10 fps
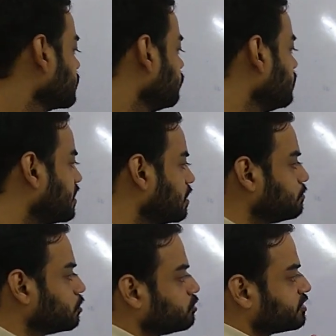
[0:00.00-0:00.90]
we
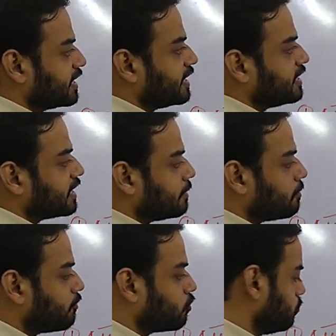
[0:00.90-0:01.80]
come to second type
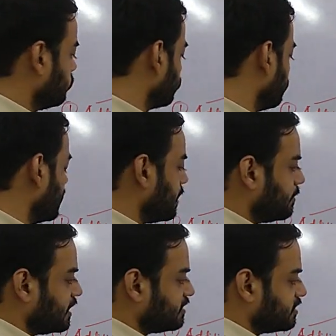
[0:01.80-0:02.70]
of chromosomal
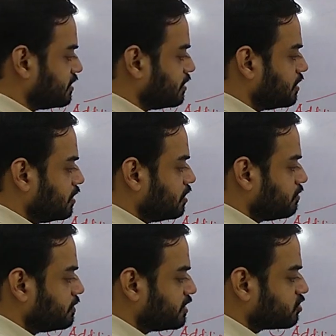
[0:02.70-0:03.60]
aberration,
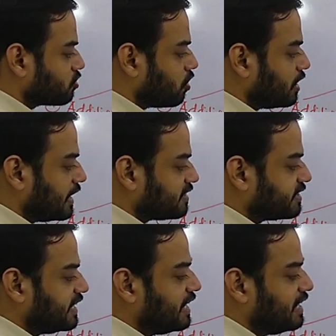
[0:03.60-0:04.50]
which is called as
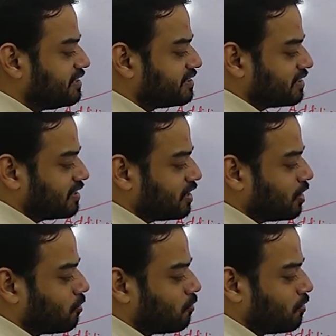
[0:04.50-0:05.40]
deletion.
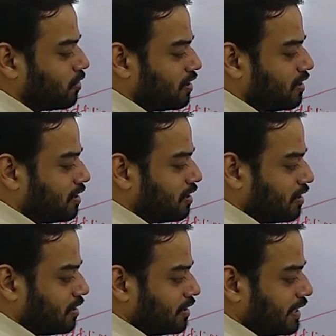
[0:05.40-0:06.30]
Now,
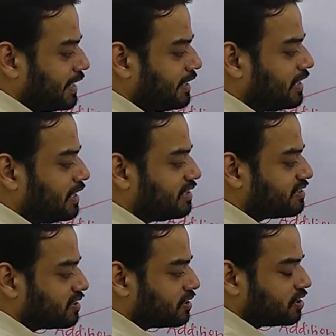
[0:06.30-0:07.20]
in
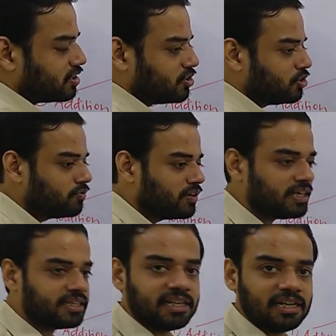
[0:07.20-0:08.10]
deletion, you will
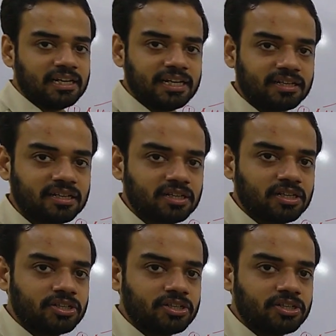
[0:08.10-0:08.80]
delete